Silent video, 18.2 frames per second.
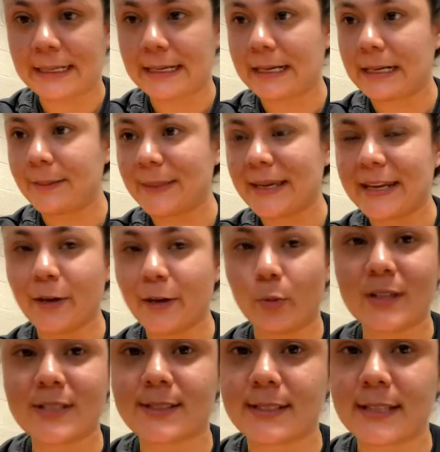And
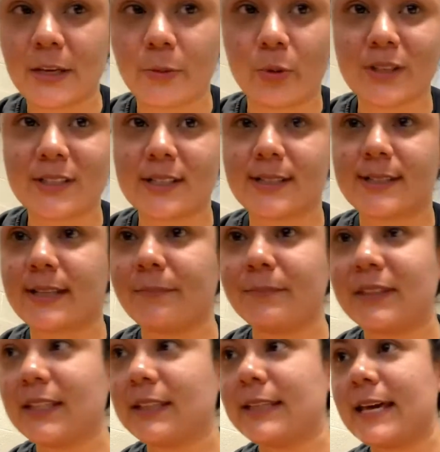it wasn't
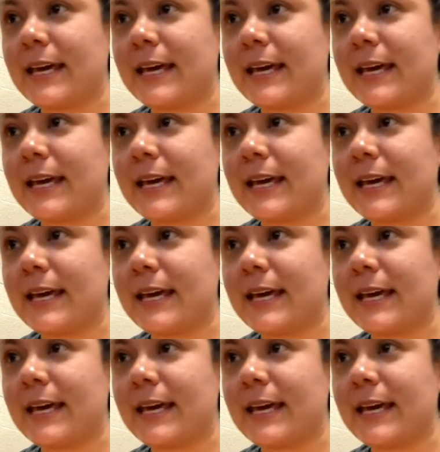something